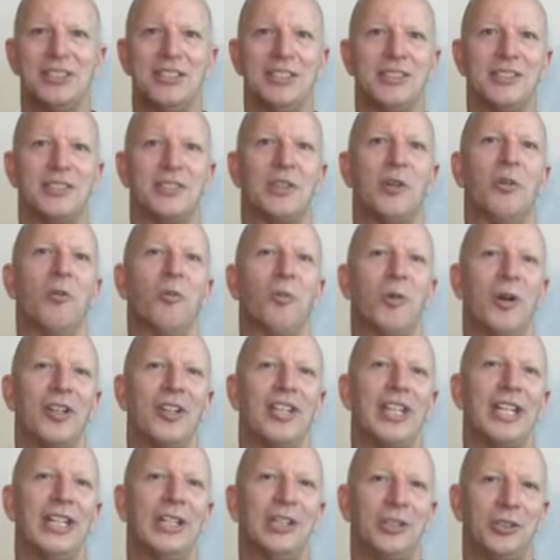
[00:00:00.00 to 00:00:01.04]
is, were
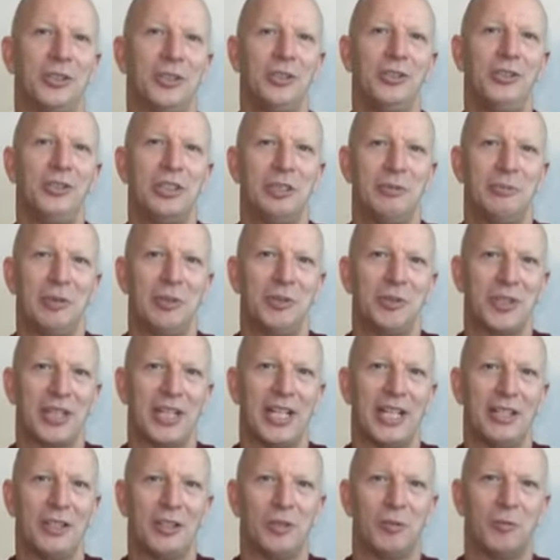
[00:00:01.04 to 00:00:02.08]
they a good
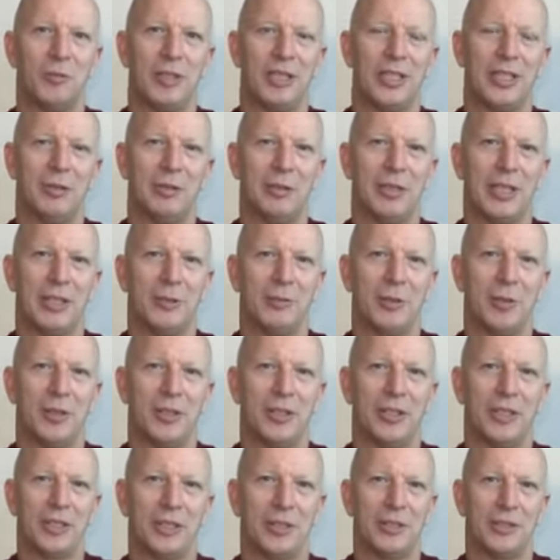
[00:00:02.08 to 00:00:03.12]
communicator when they were
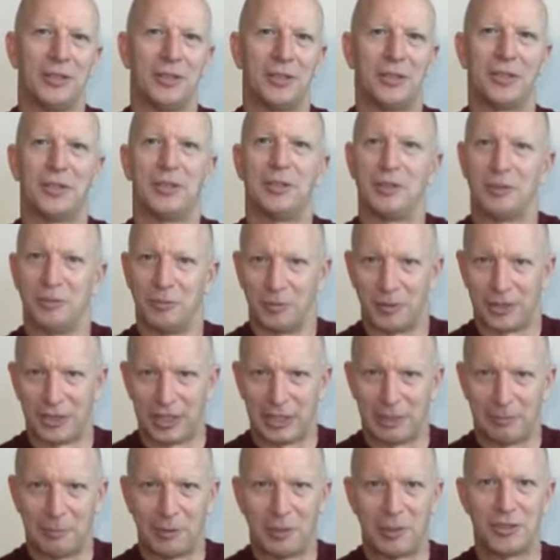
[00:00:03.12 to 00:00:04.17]
on the earth? Were
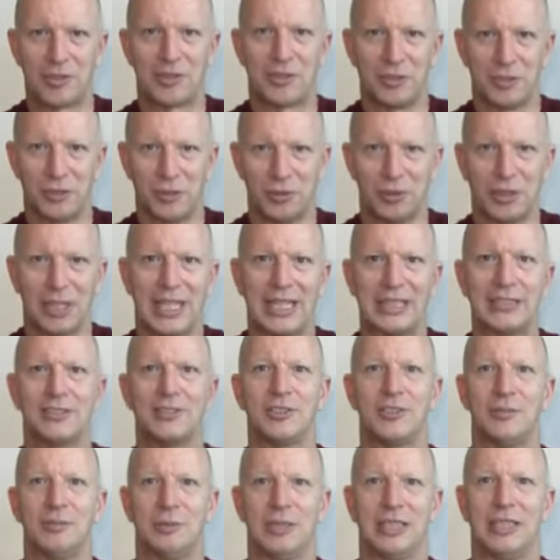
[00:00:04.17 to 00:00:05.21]
they a person who
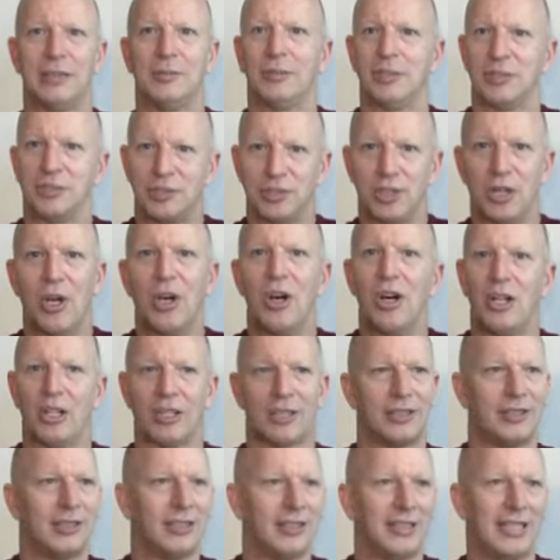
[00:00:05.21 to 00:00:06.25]
liked to be able to
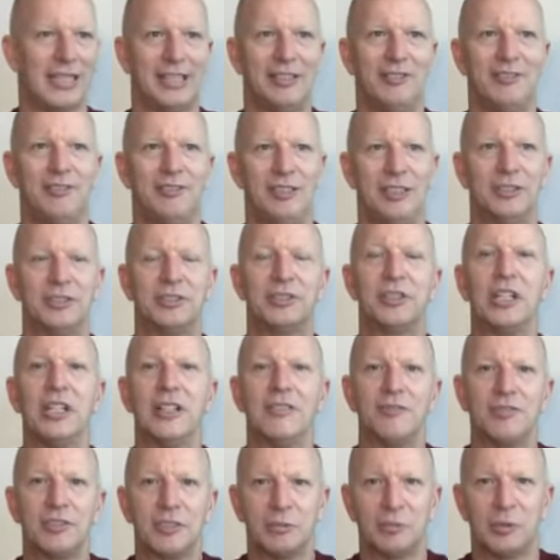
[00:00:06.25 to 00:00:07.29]
talk? Did they feel
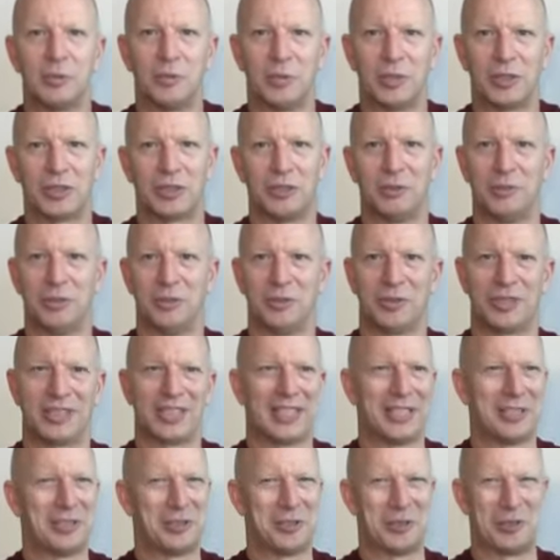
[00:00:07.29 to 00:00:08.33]
comfortable with
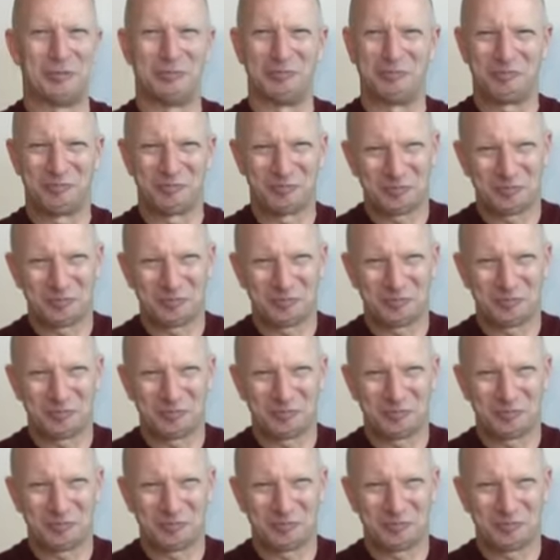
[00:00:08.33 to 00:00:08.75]
communication?